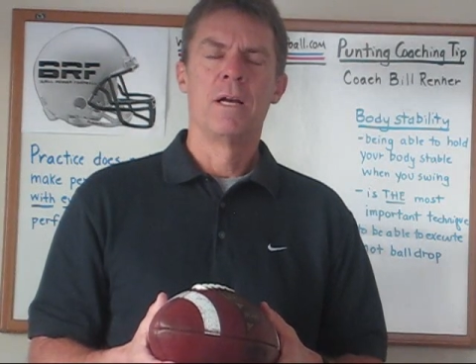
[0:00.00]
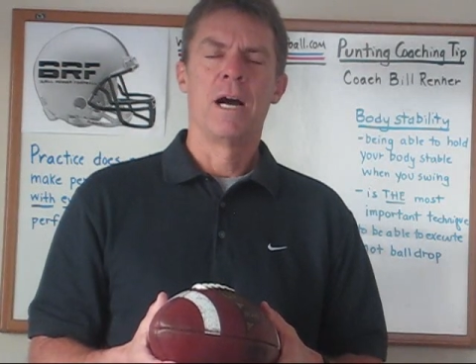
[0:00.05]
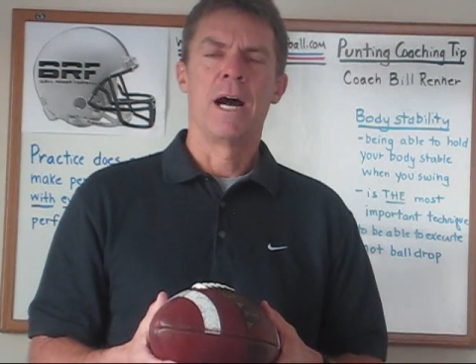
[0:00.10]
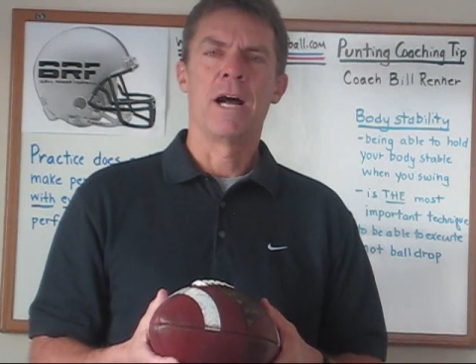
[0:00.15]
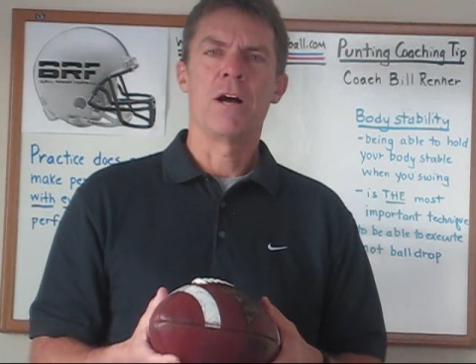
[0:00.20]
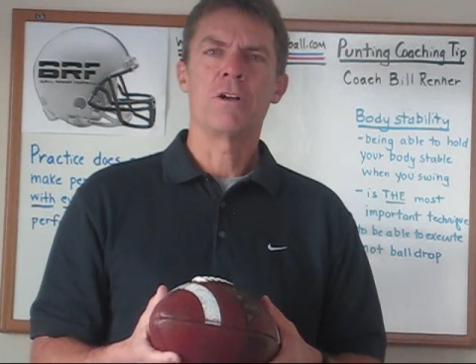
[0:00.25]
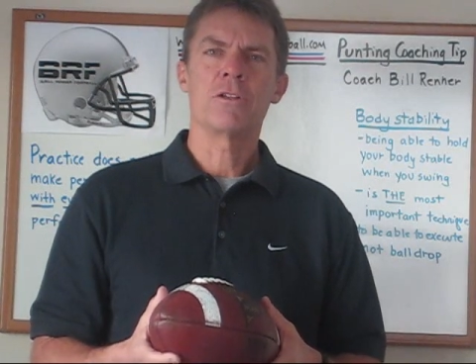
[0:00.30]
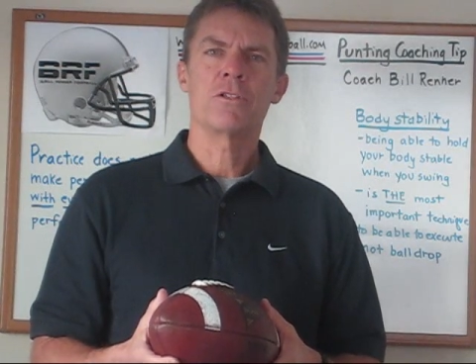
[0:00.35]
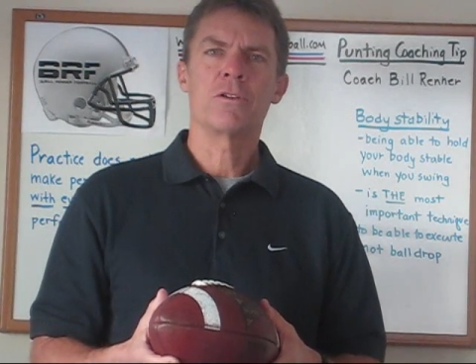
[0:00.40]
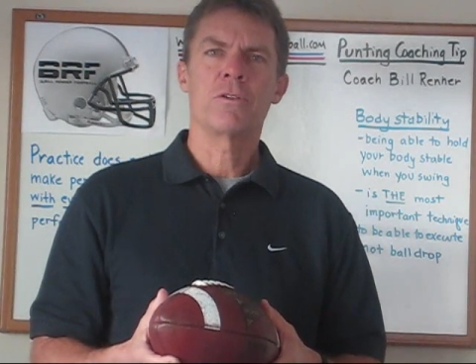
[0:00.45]
I
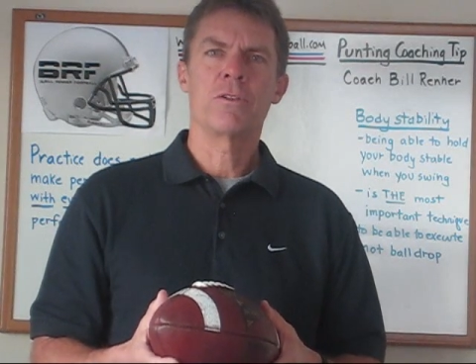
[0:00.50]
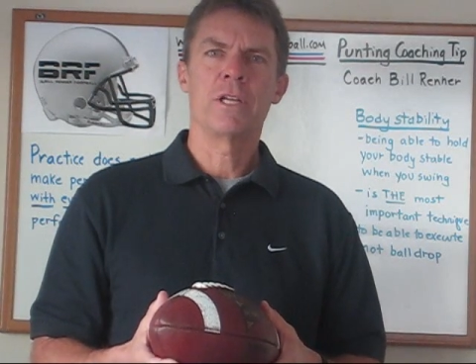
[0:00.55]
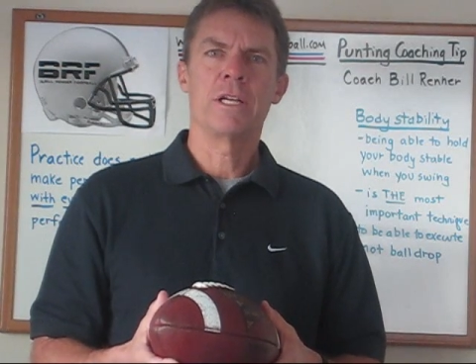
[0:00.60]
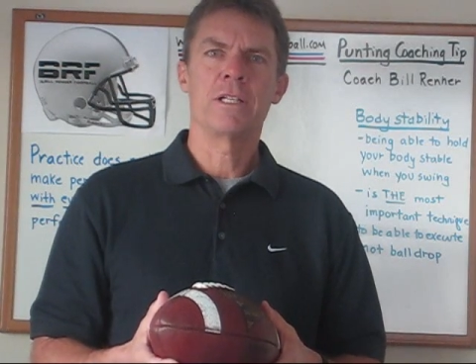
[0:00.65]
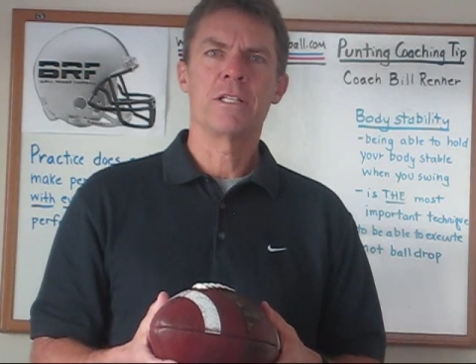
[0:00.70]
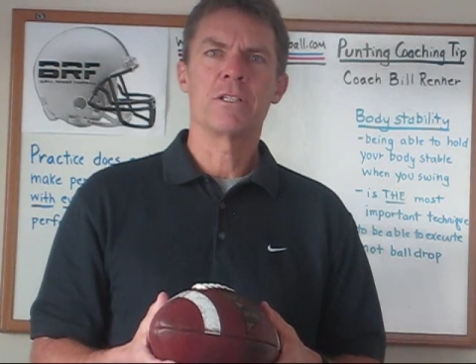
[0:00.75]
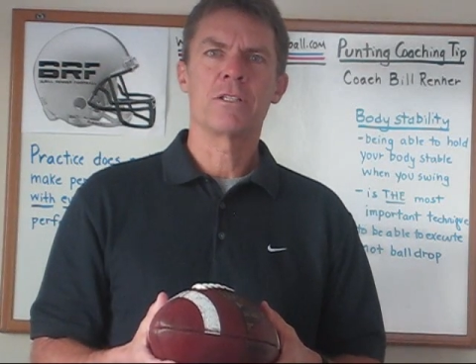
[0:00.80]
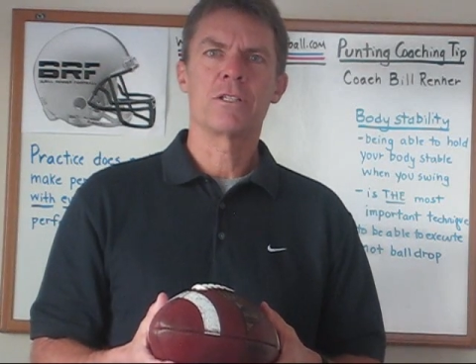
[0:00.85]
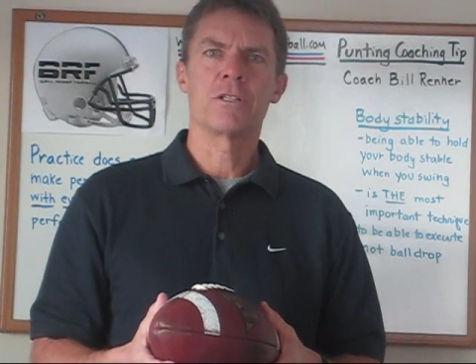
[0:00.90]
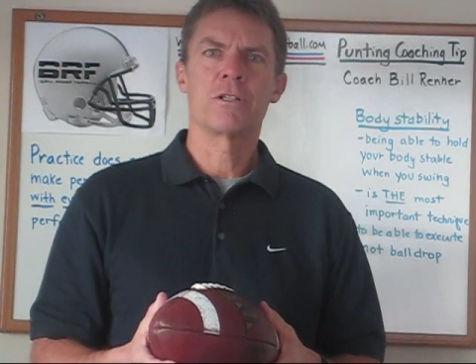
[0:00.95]
also
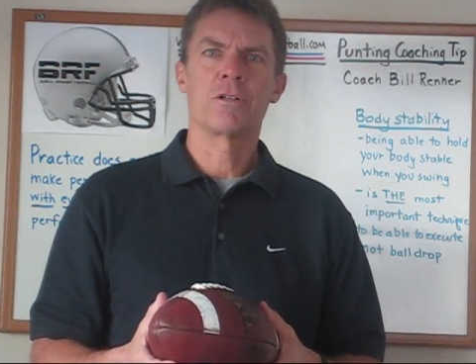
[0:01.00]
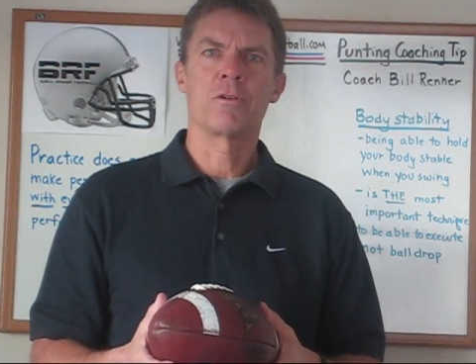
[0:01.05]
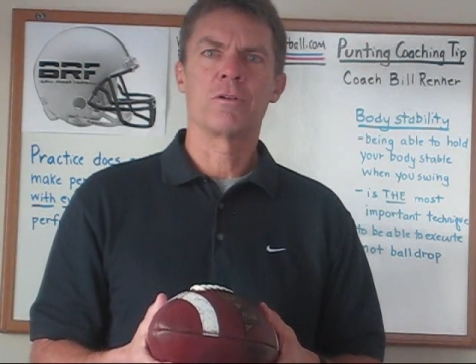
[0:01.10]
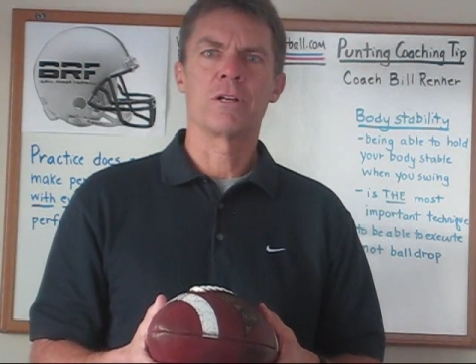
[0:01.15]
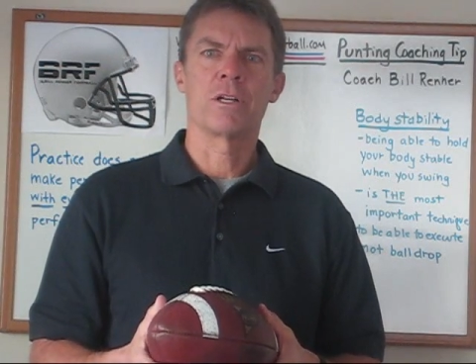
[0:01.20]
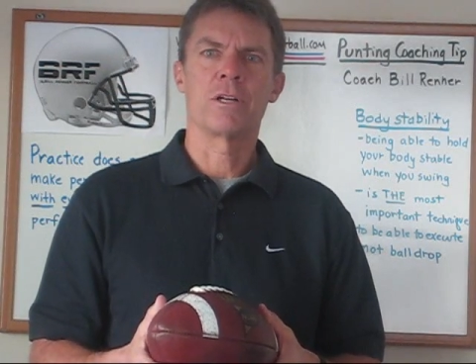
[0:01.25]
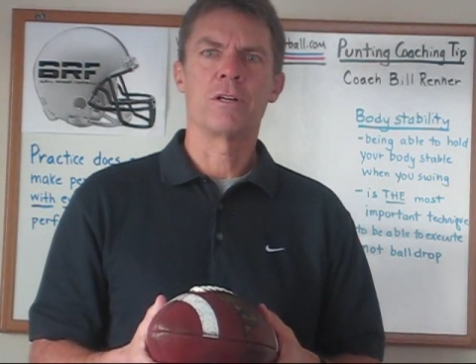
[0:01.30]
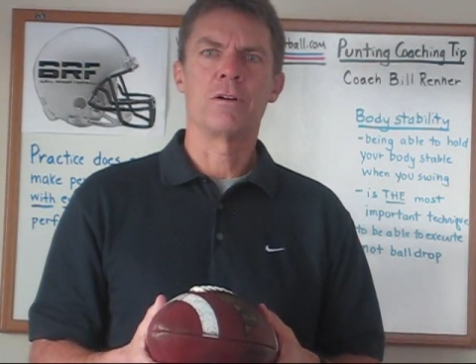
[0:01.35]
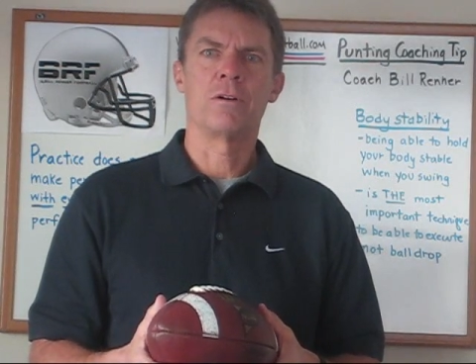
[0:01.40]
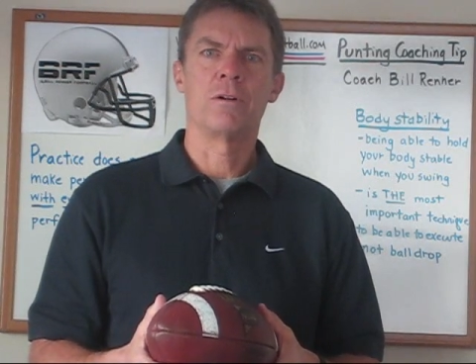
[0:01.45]
think this is
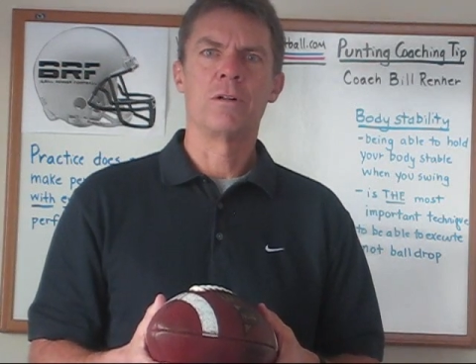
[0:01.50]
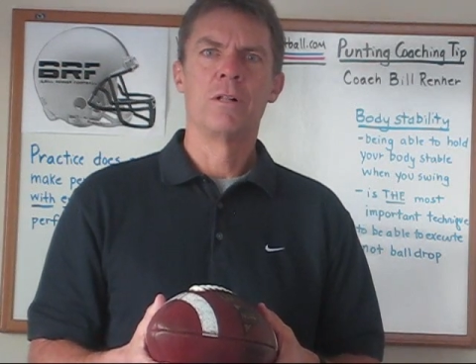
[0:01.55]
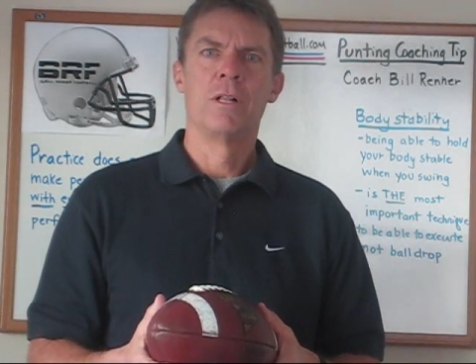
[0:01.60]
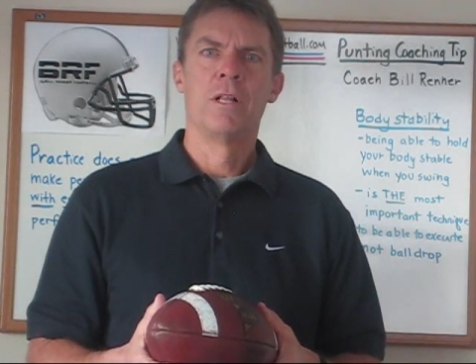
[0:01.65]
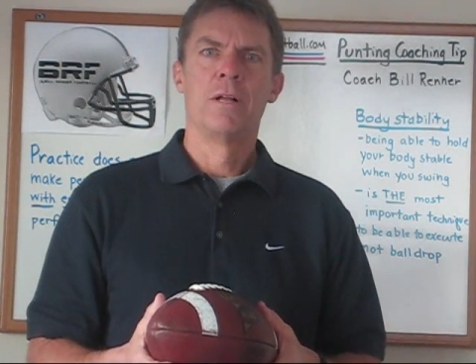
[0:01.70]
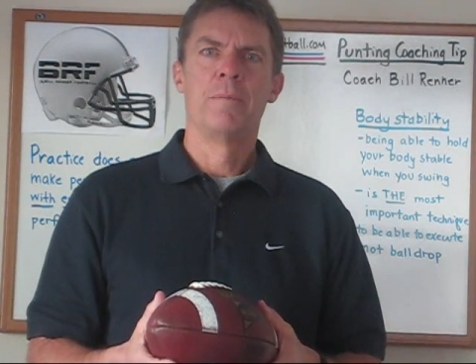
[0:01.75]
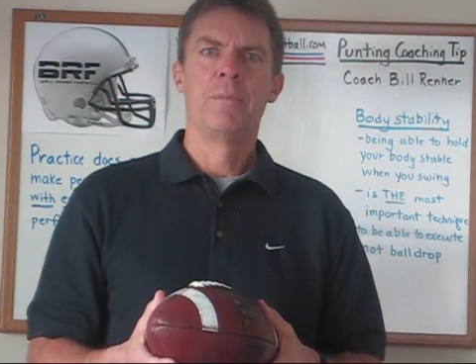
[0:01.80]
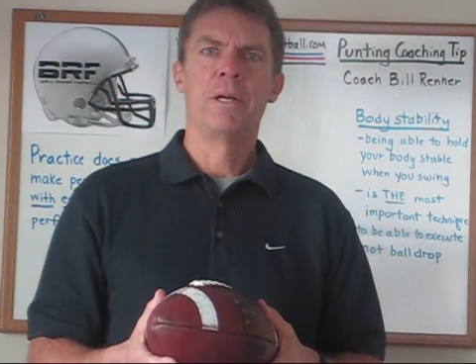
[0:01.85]
critical